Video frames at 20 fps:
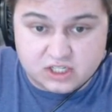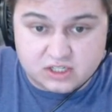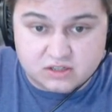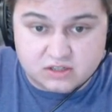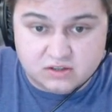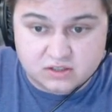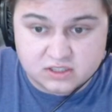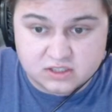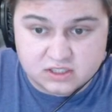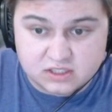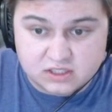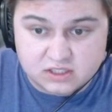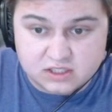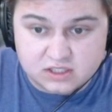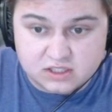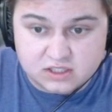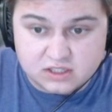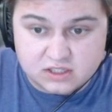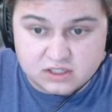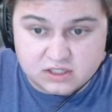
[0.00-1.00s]
guild.
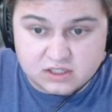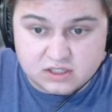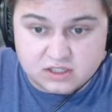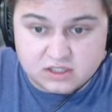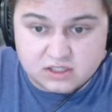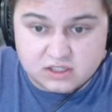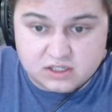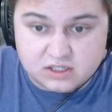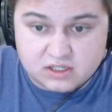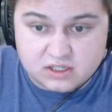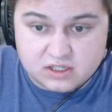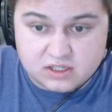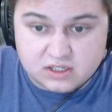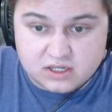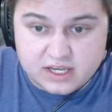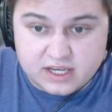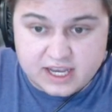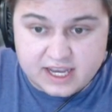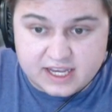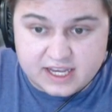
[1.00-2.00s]

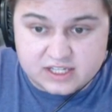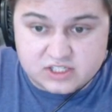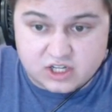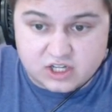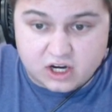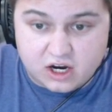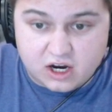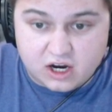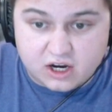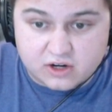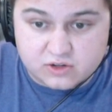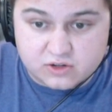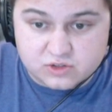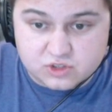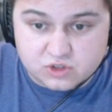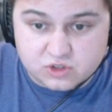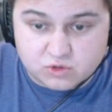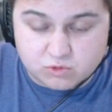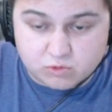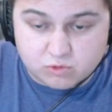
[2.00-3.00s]
And to Otto's
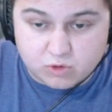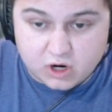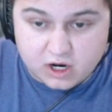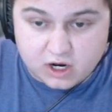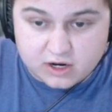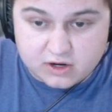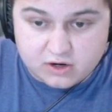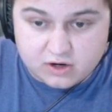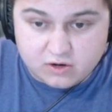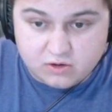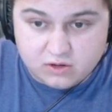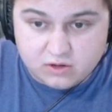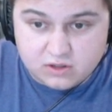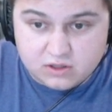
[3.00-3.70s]
grotto.